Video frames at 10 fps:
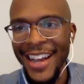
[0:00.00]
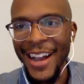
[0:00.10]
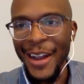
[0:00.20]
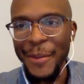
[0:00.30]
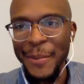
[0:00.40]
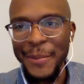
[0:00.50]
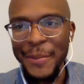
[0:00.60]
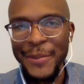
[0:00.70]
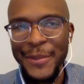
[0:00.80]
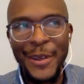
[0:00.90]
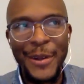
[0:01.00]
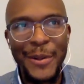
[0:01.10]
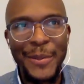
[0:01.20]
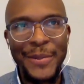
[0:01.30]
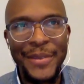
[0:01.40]
Um,
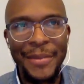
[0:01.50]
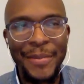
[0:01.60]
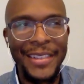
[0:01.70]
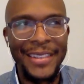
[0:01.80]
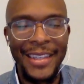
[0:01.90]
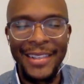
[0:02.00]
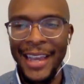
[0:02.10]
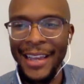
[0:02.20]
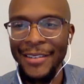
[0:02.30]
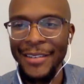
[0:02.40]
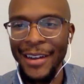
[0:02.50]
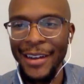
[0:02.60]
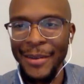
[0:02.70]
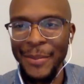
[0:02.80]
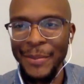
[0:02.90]
so something in that
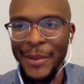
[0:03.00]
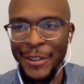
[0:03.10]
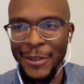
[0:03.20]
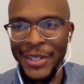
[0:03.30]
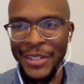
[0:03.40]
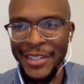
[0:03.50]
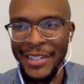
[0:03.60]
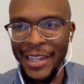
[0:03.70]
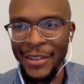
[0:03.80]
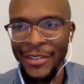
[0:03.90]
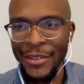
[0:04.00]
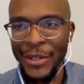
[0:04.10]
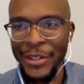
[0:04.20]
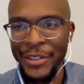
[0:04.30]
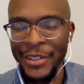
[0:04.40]
um, also speaks to the next
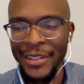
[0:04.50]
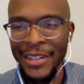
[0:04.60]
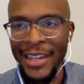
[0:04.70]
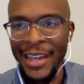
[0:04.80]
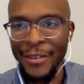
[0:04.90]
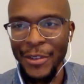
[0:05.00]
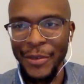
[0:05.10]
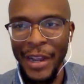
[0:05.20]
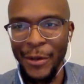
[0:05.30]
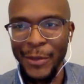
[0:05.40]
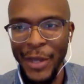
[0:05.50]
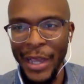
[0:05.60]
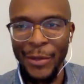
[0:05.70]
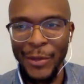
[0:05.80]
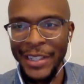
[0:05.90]
question of sort of how
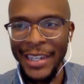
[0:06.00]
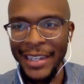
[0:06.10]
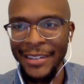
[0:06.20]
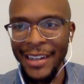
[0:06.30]
how we relate.